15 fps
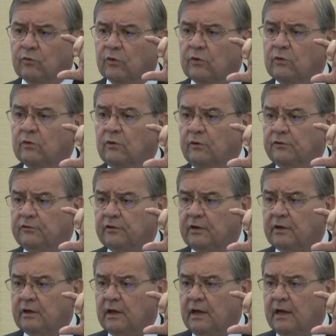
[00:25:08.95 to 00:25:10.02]
rules
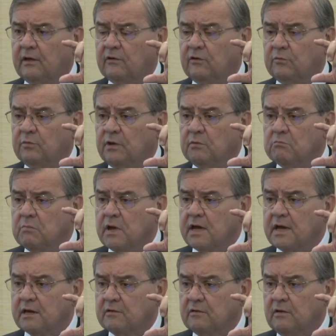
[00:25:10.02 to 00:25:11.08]
that had to be
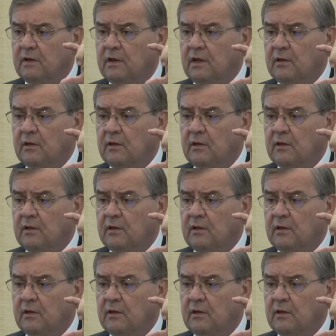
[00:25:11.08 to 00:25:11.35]
met